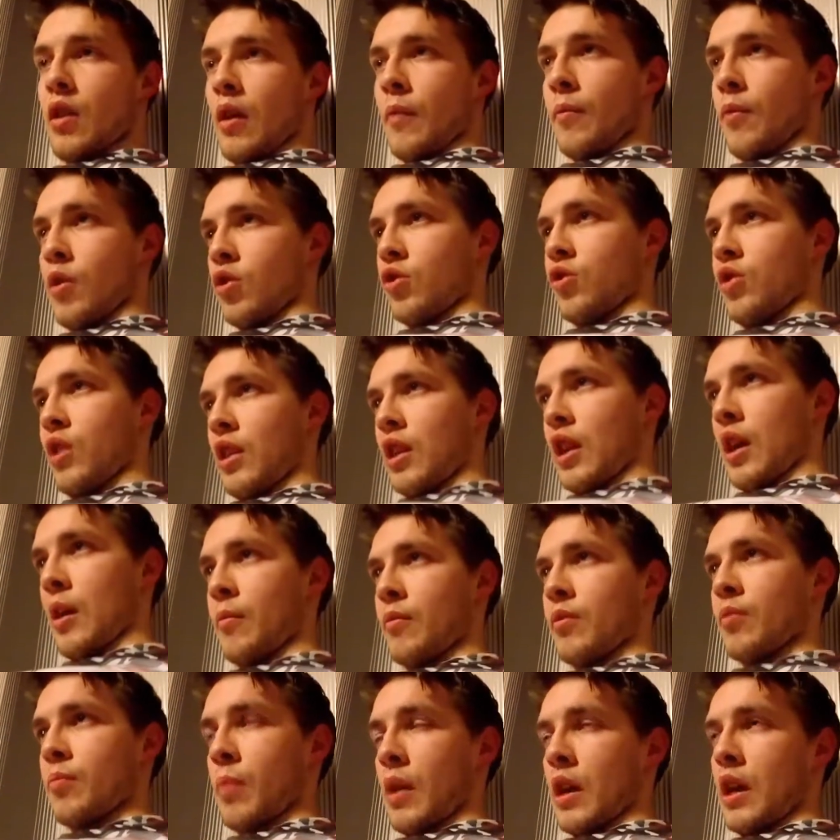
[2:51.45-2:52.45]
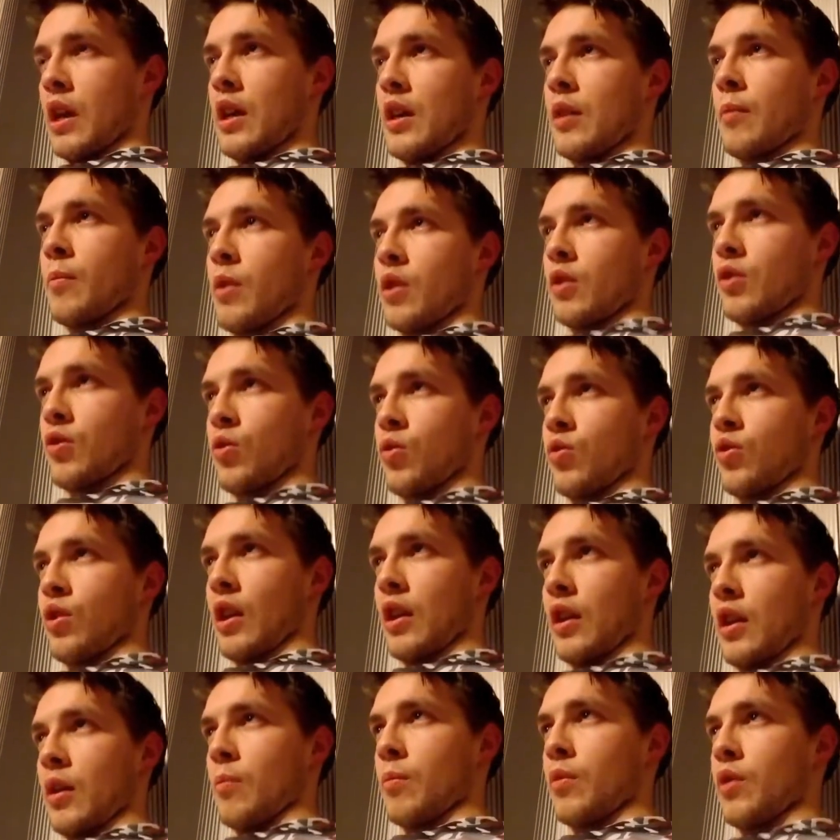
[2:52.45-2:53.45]
I'm not going to say names, but he committed
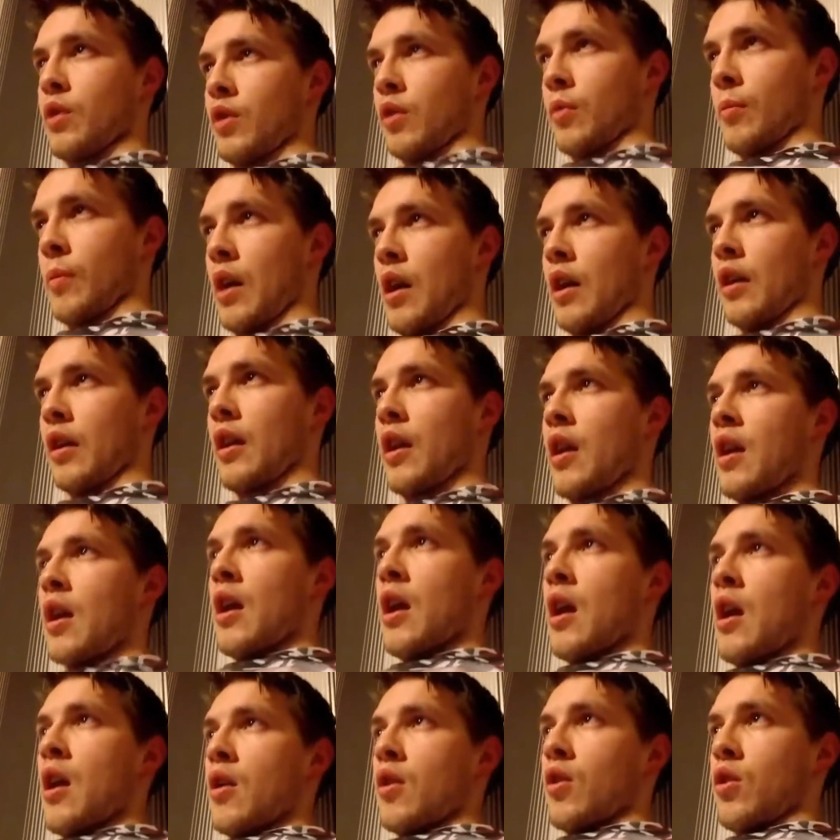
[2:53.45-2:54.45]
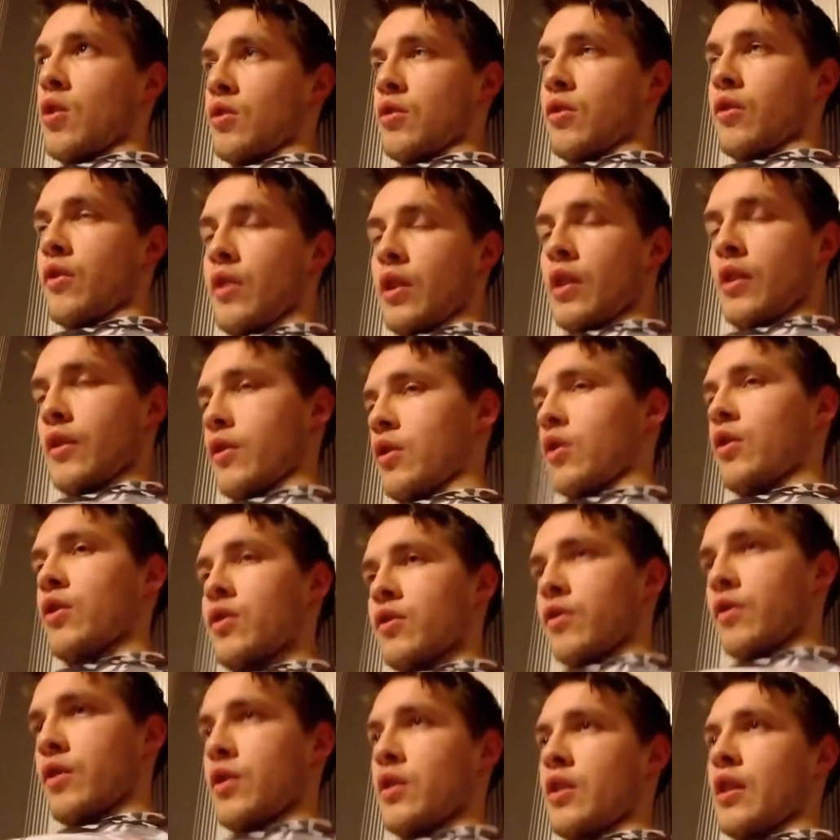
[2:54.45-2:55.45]
suicide a couple of years back because
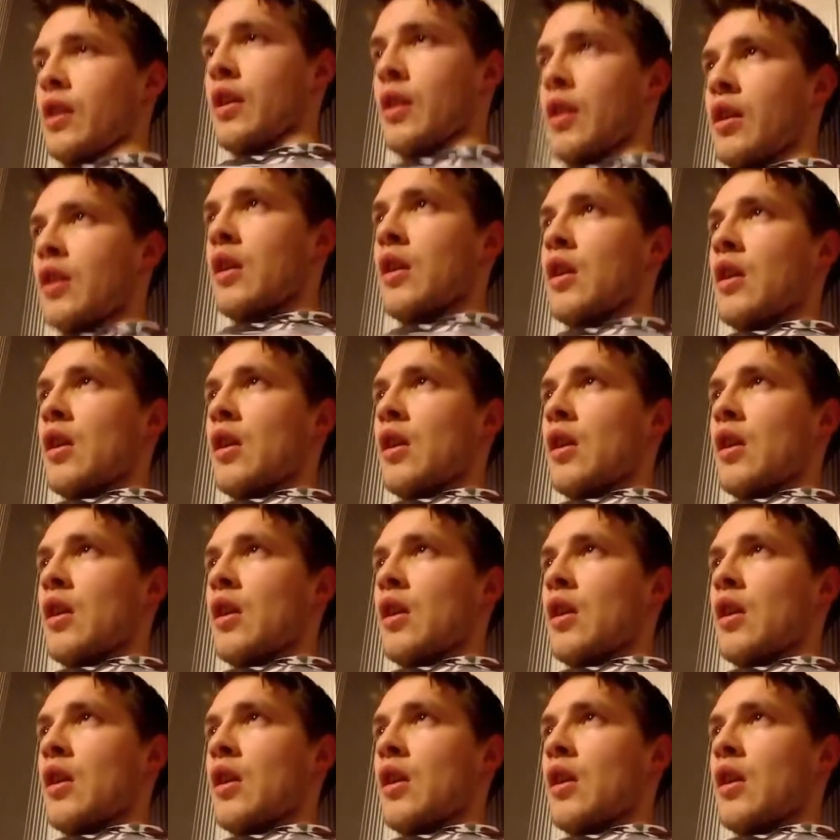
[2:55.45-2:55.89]
of his son.